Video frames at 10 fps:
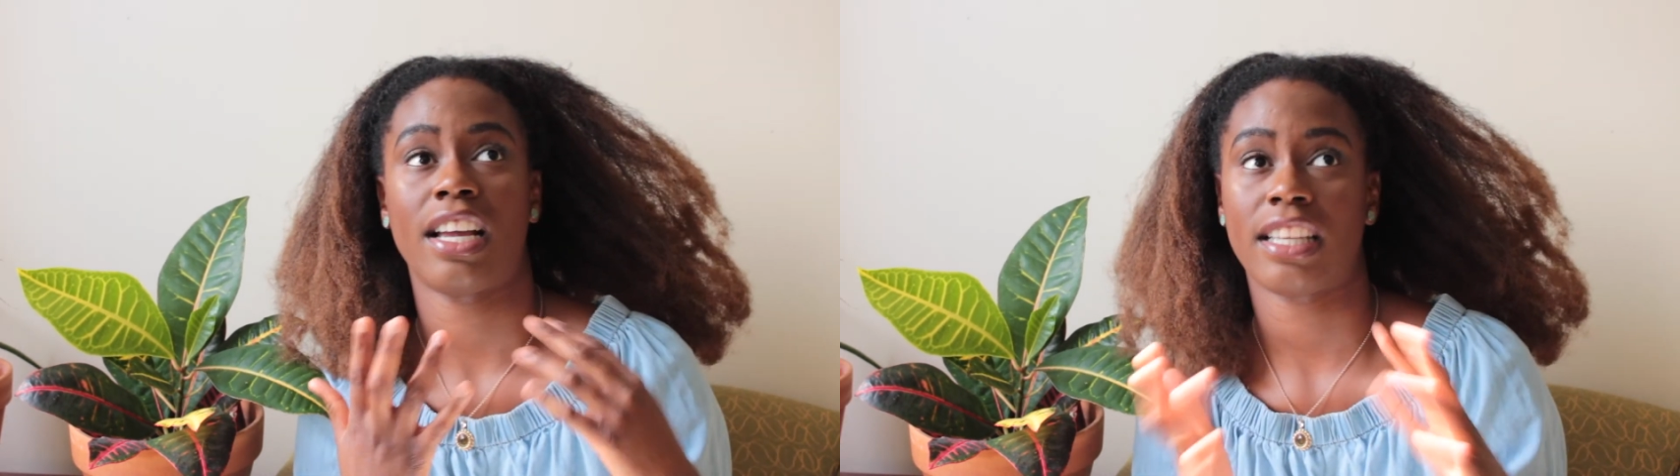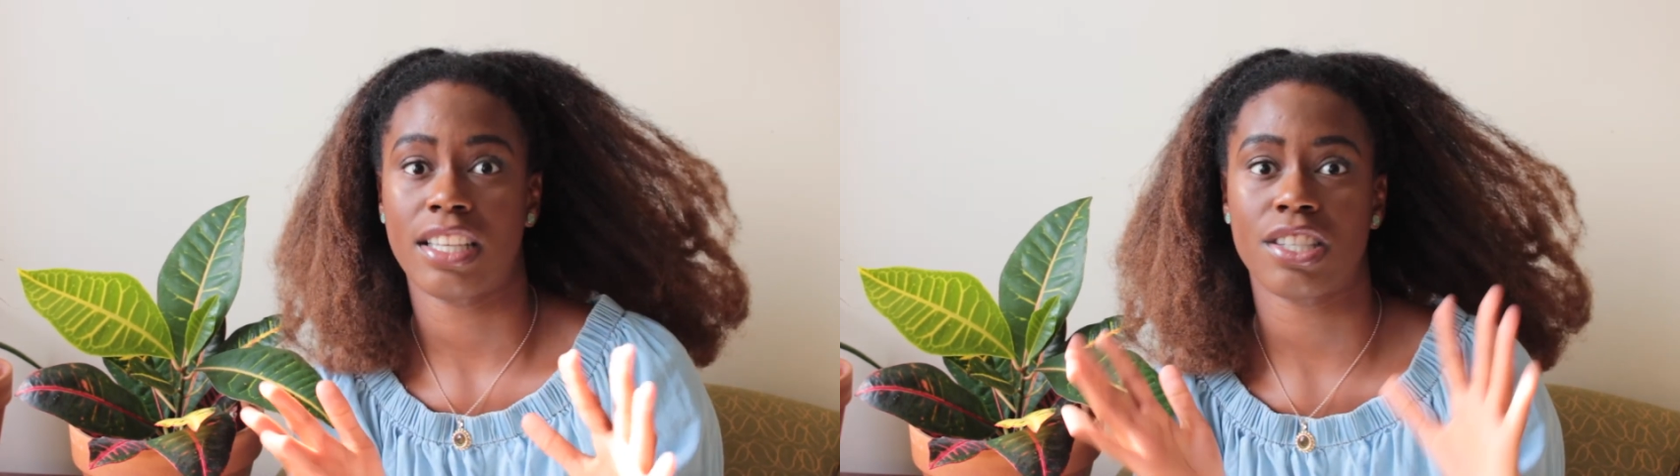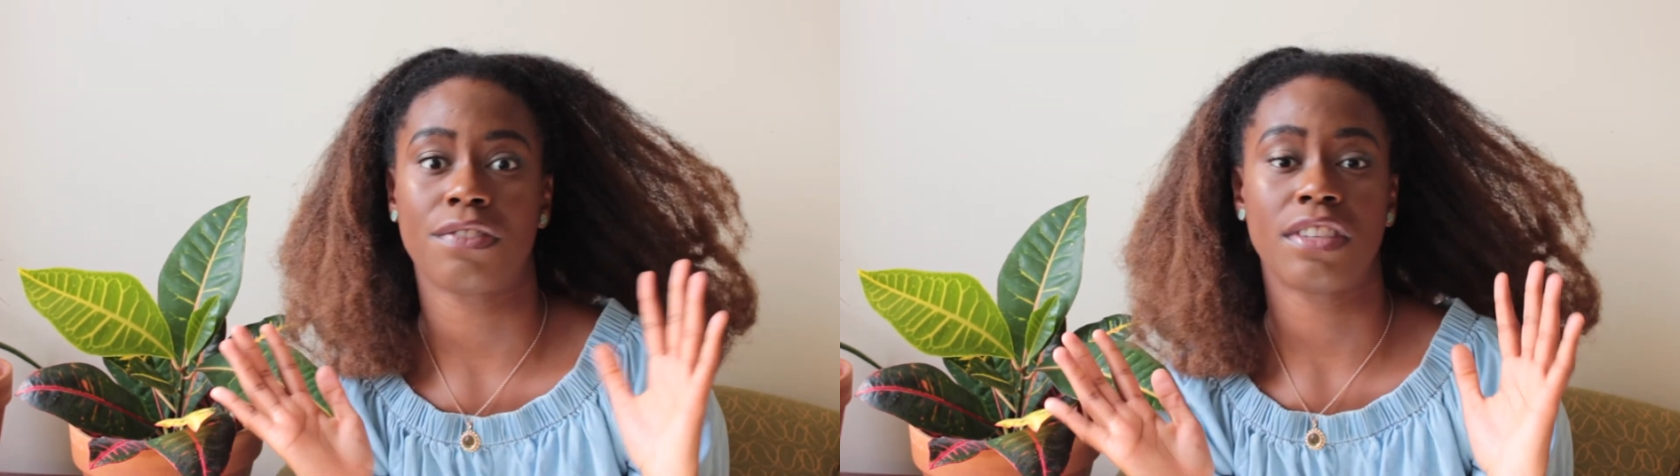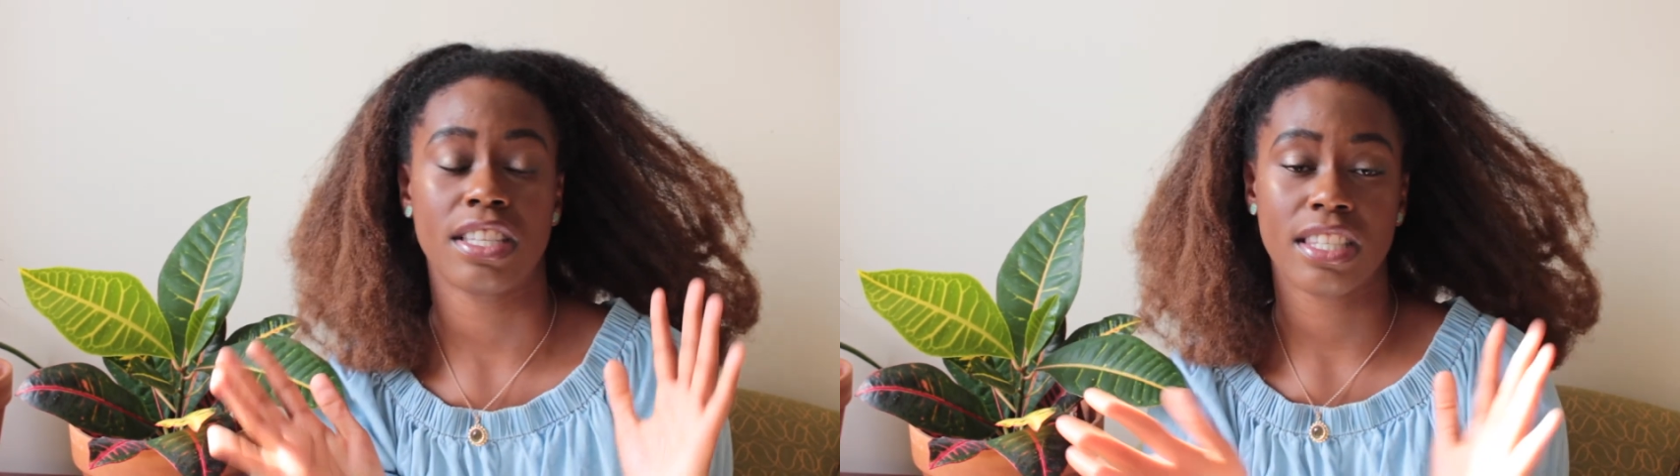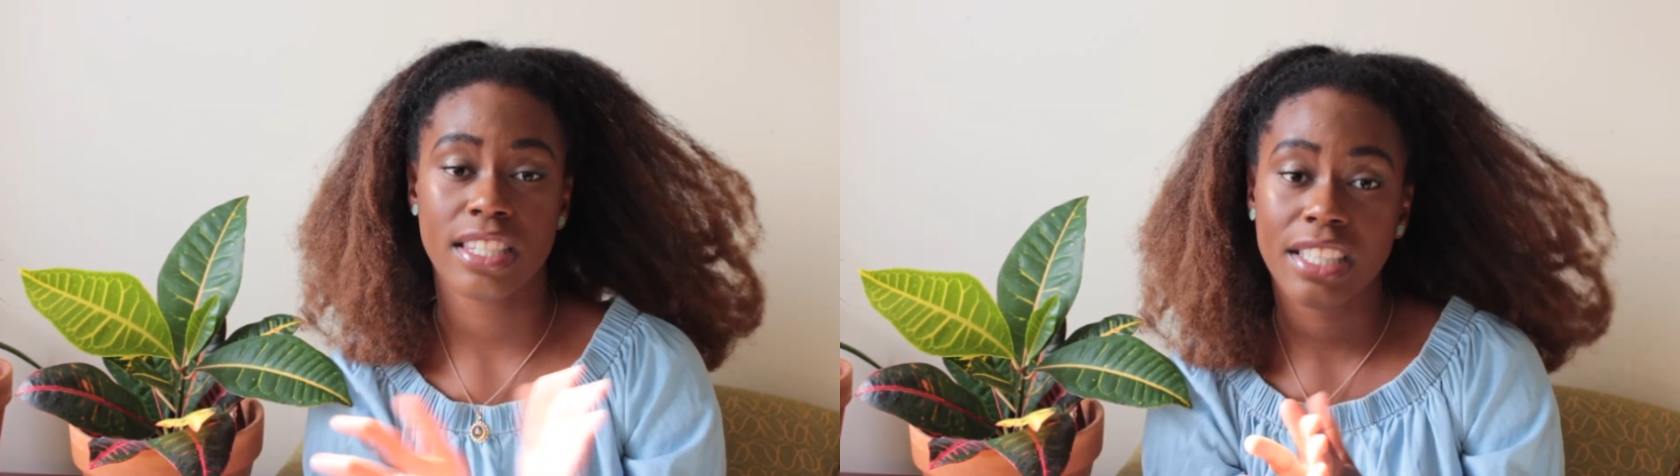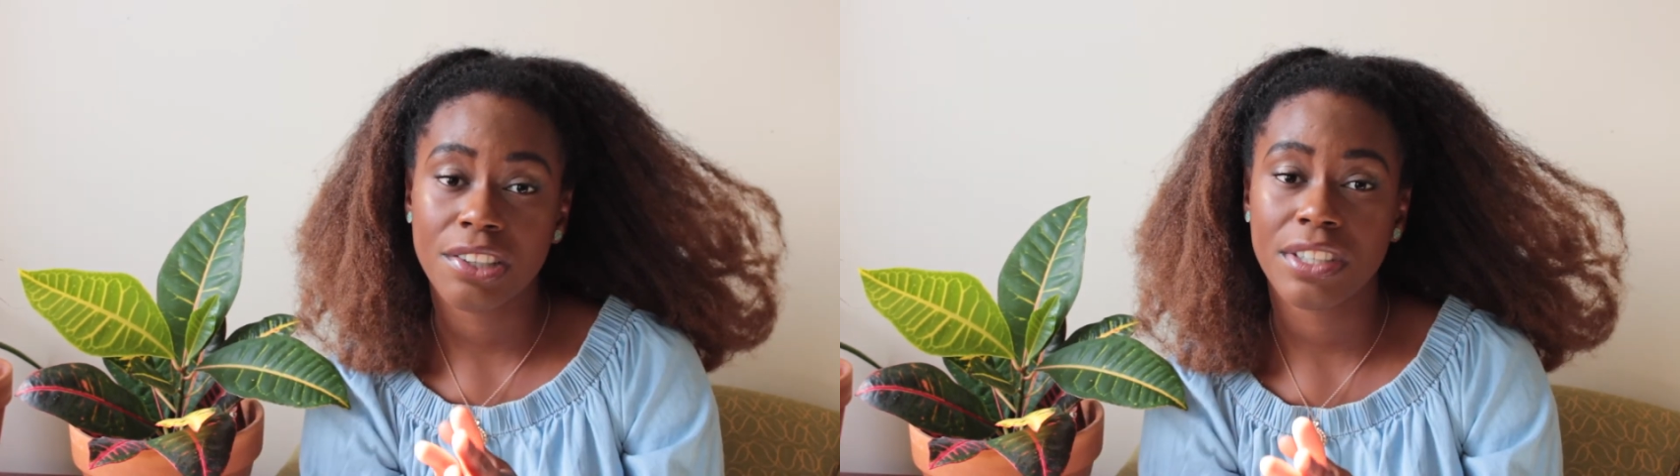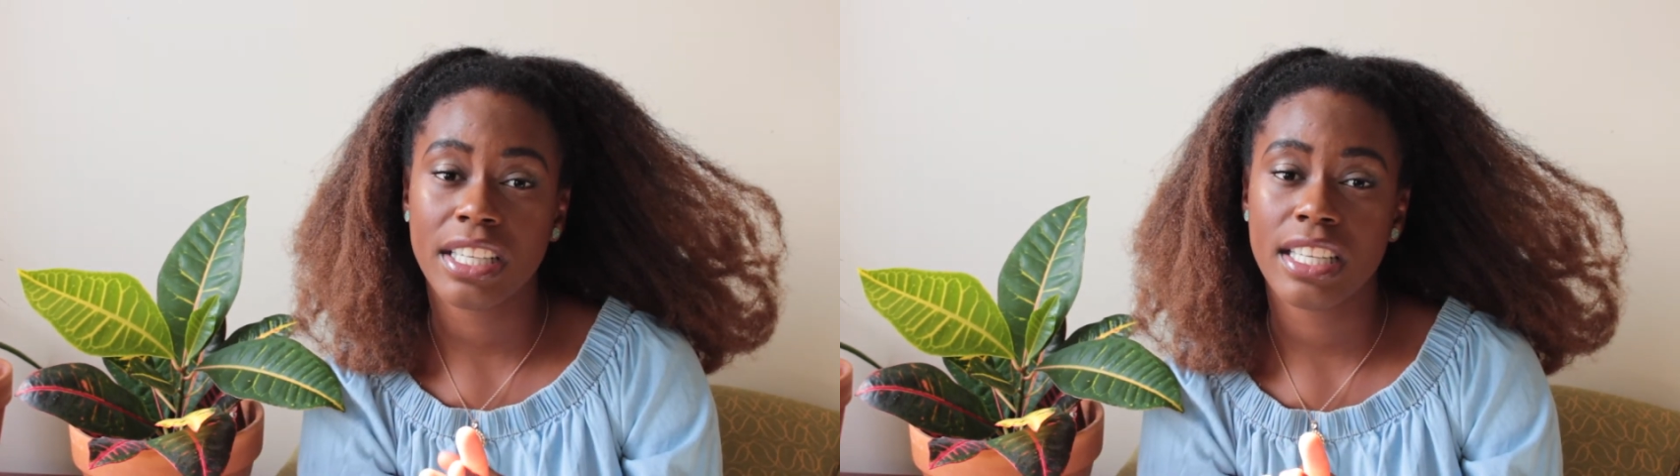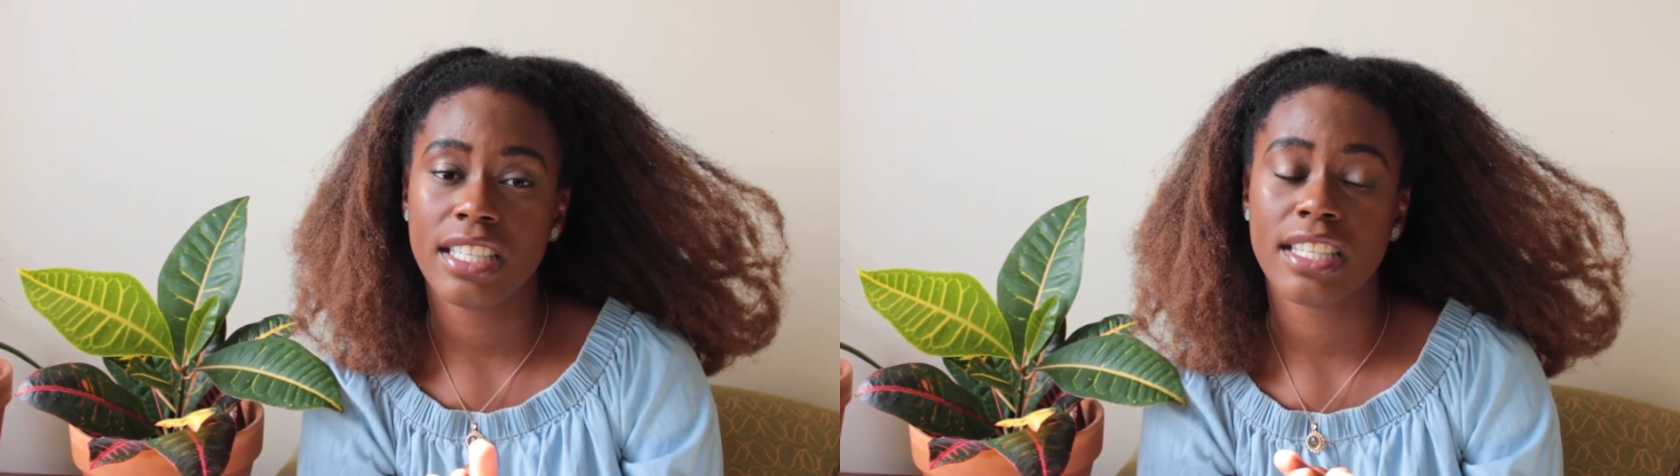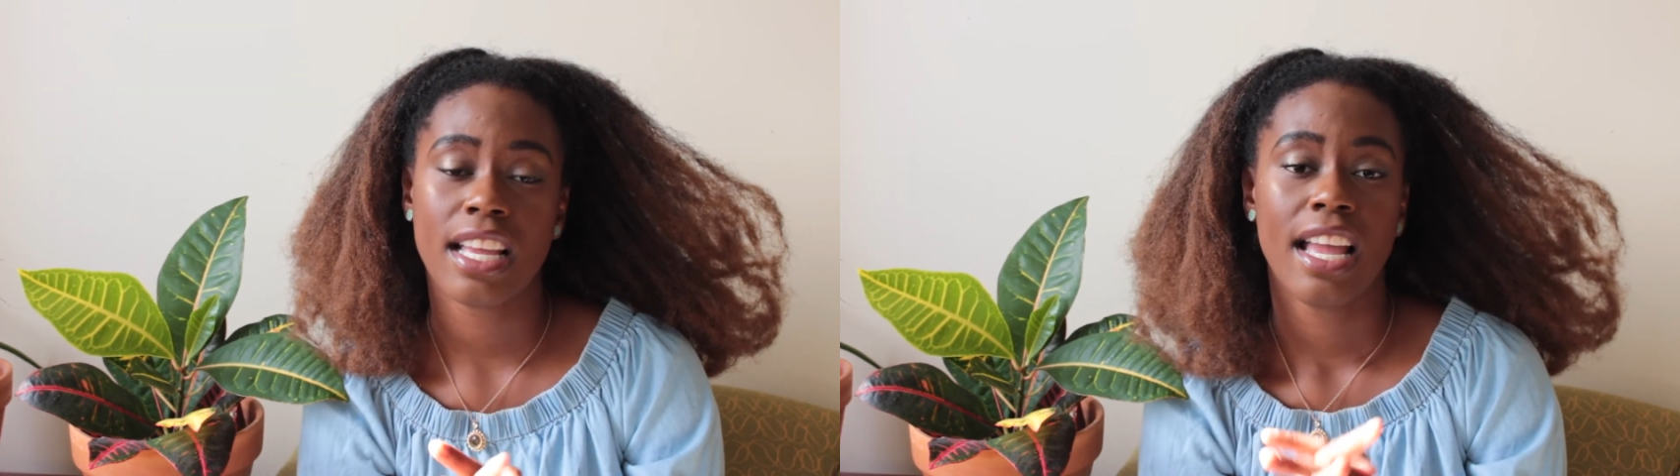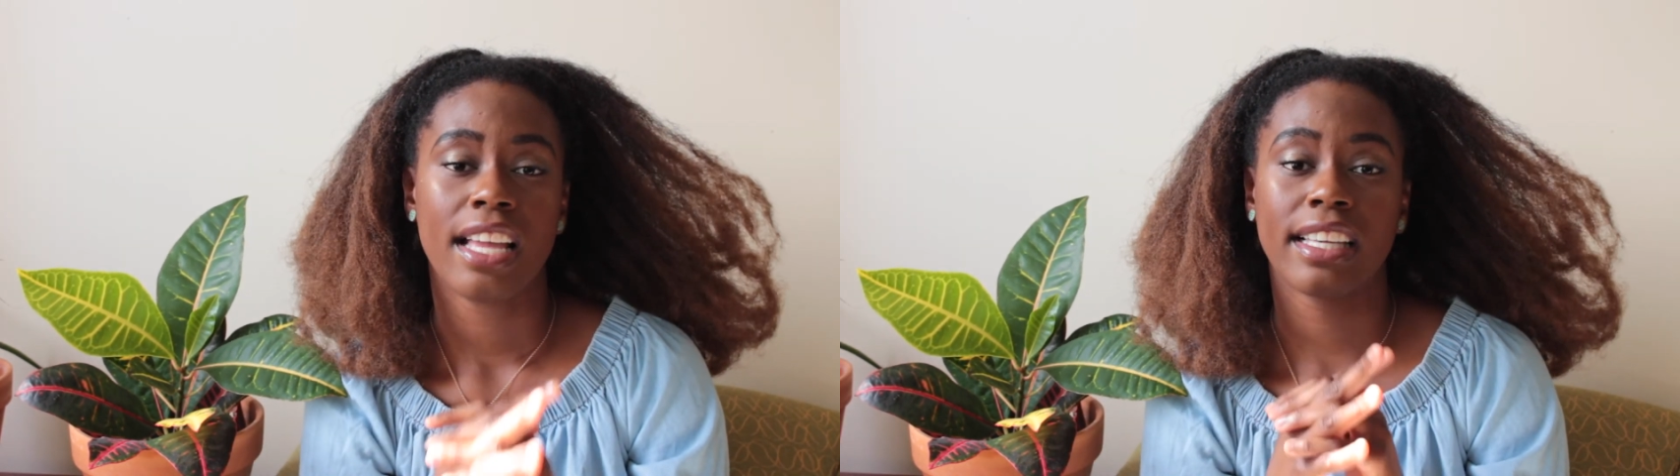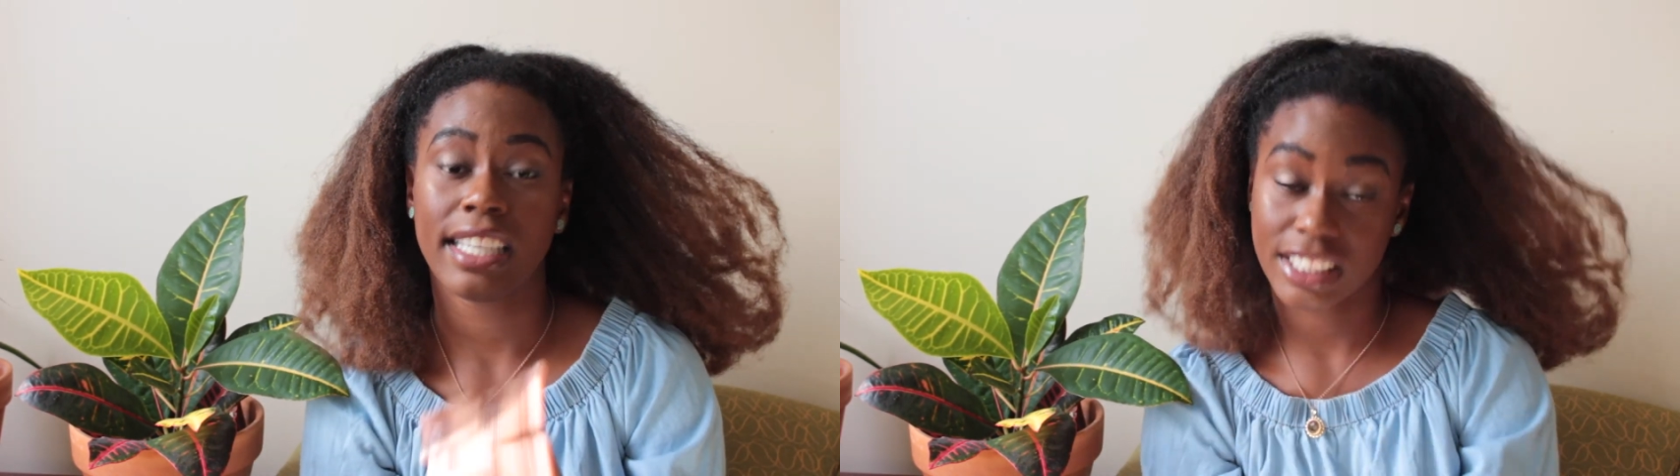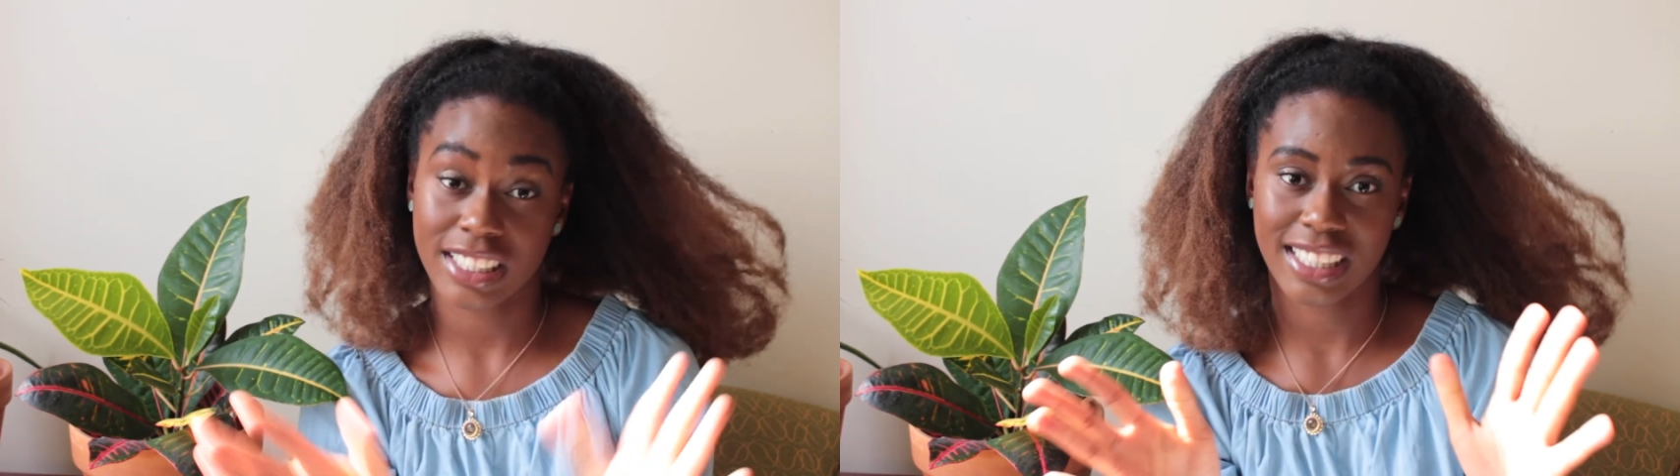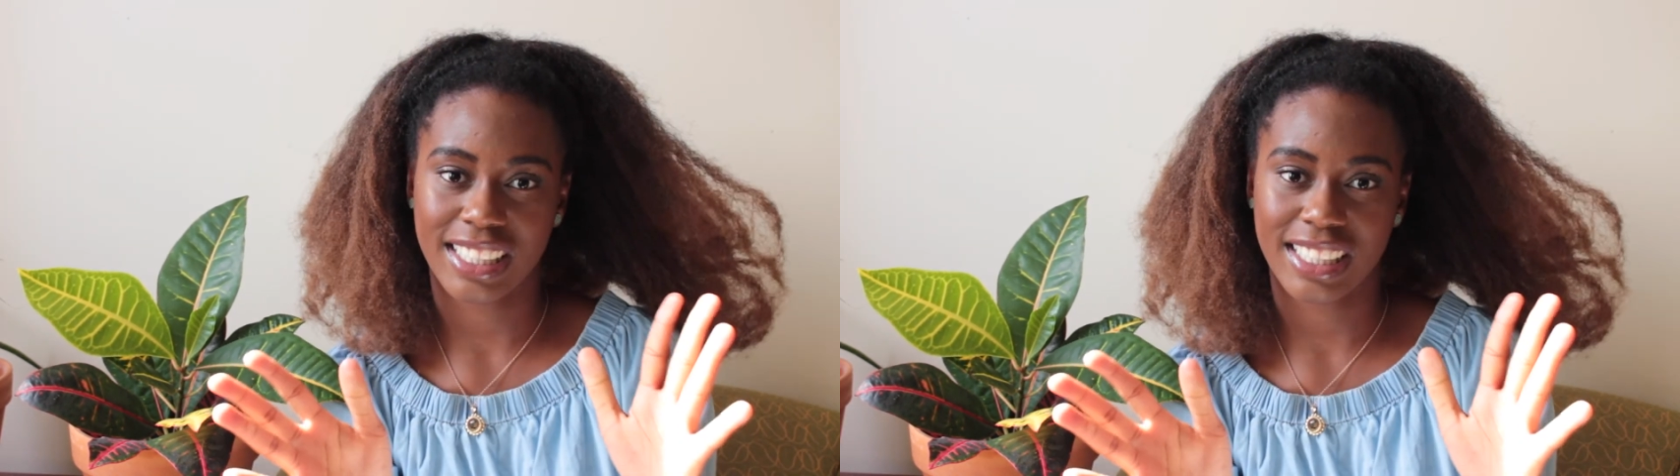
I guess, of this series, kitchen